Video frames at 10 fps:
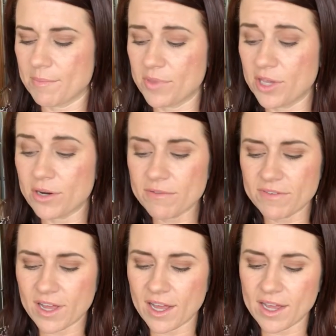
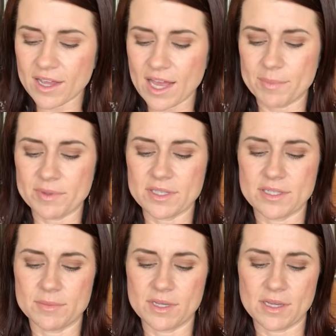Purify happens
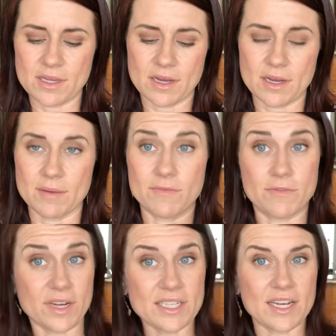to be
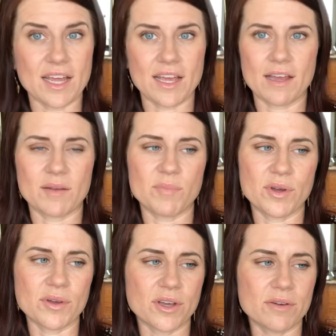free today on
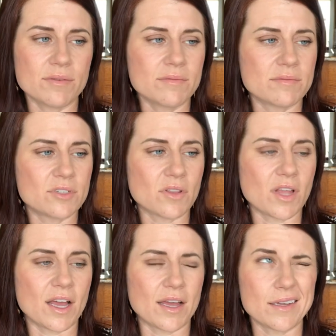BOGO,
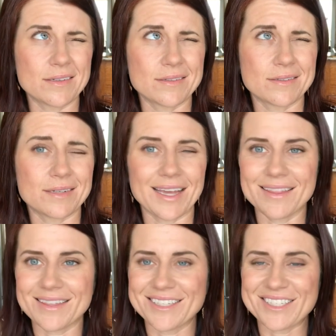July 9th,
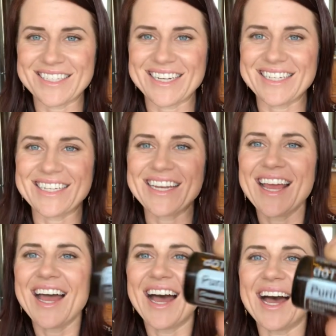2019.
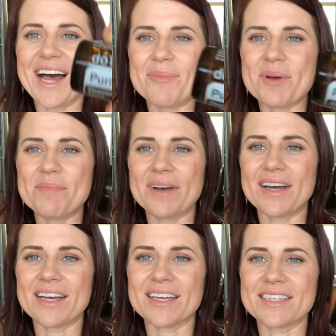
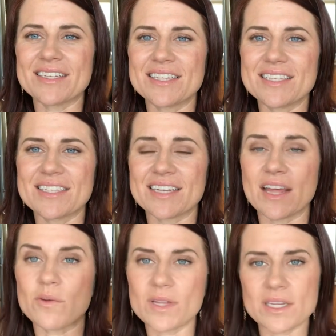But this is
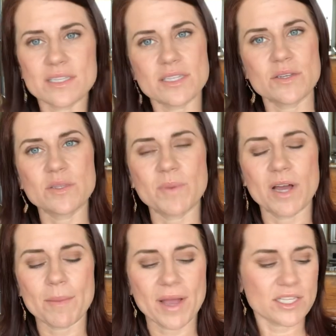another one that soothes
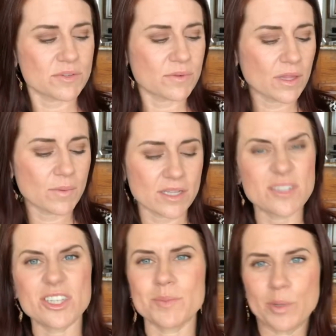bug bites really well.
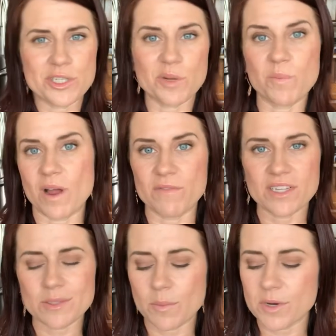So just personal
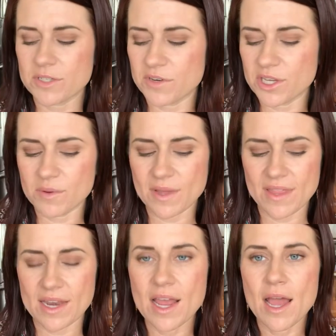preference, what works for you.
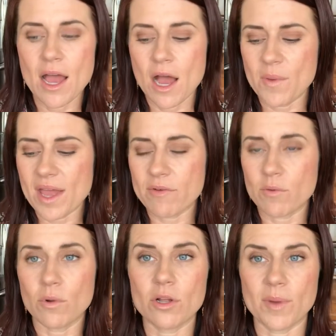And then we have a
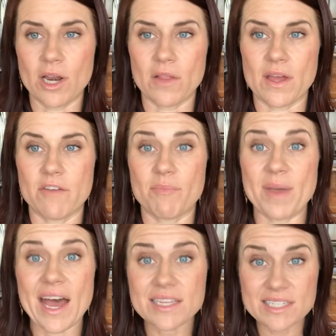roller bottle of
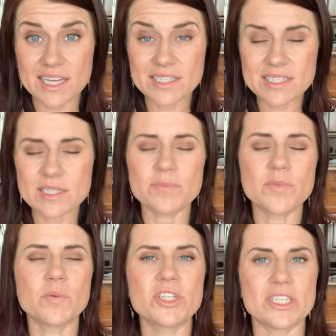Past Tense,
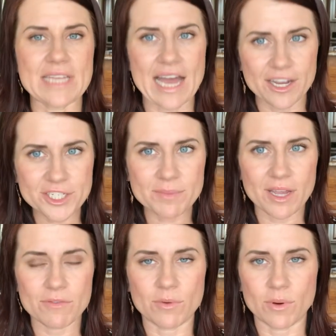which is actually
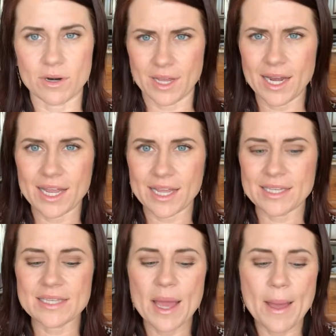made for
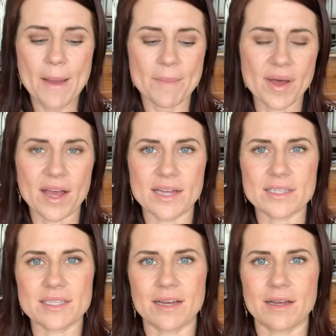headaches,
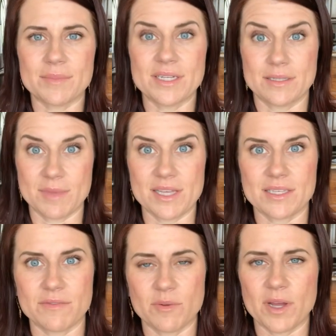but it is
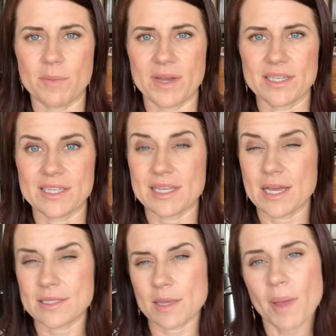amazing for bug bites because it
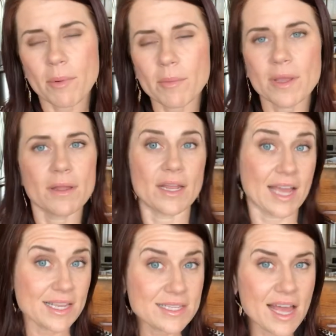has that peppermint and it
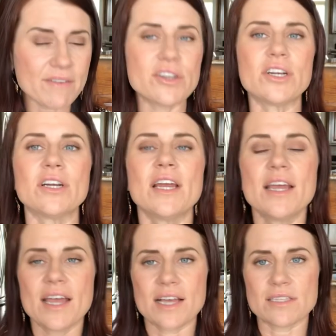has lavender,
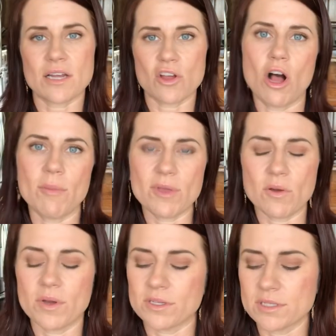has a lot of calming
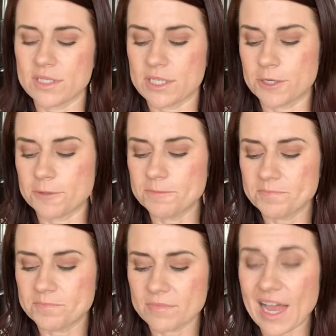oils. So
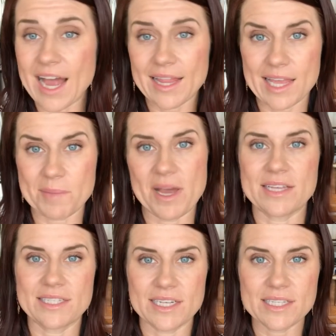I like
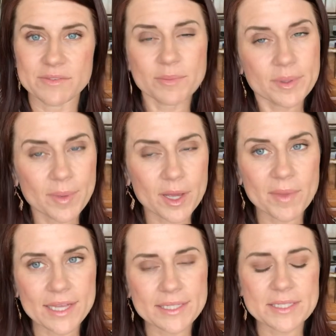Past Tense for my bug
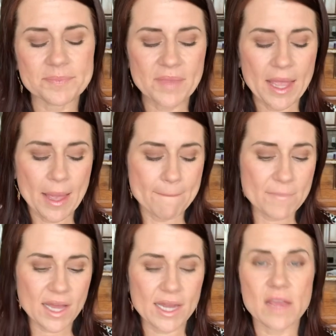bites.
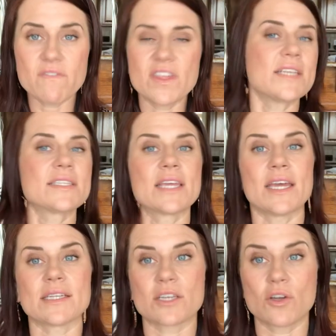But if things
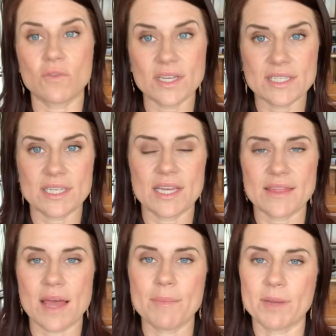get crazy
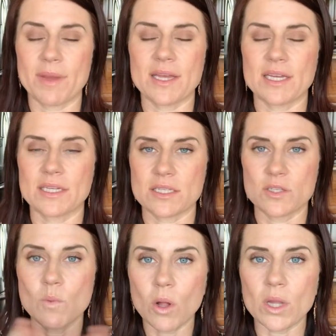and that bug bite gets
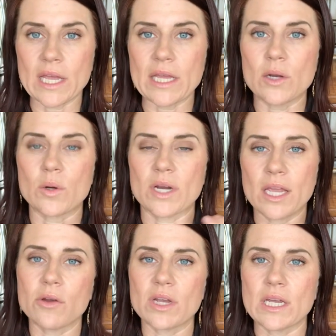swollen or
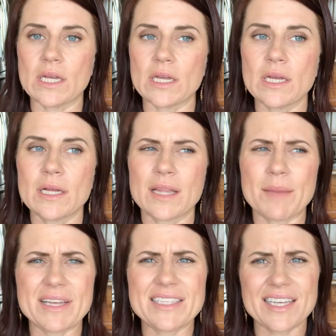angry,
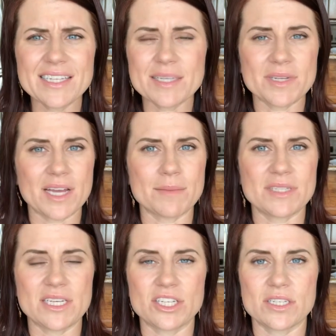like my son,
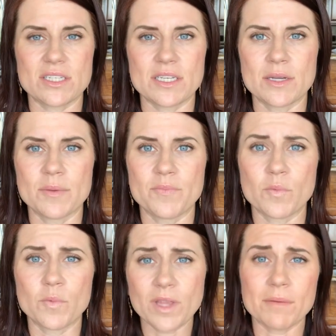sometimes he just
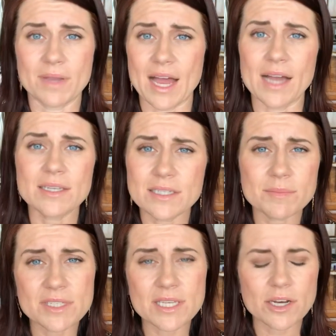really reacts to
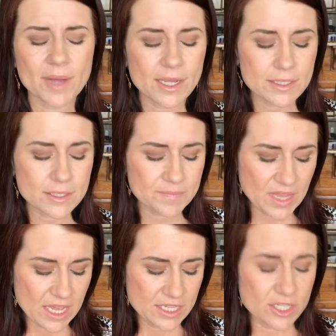mosquito bites.
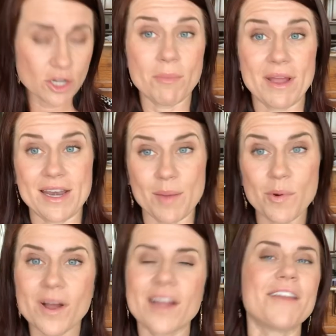So my
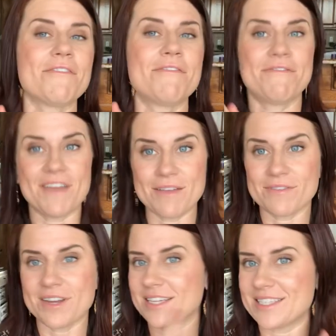#1
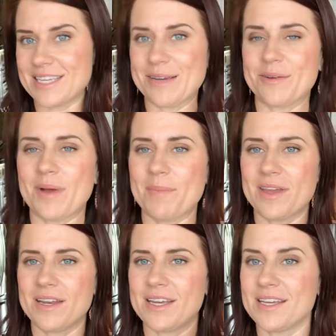favorite secret
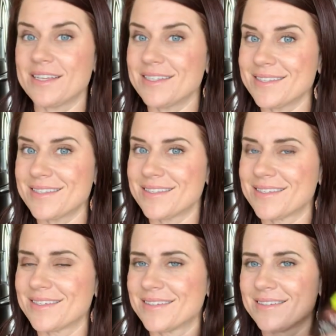weapon is
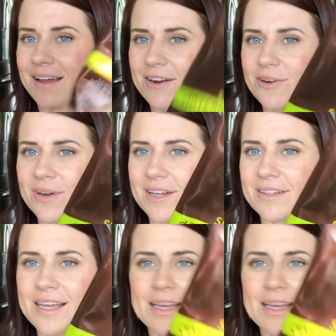not an oil.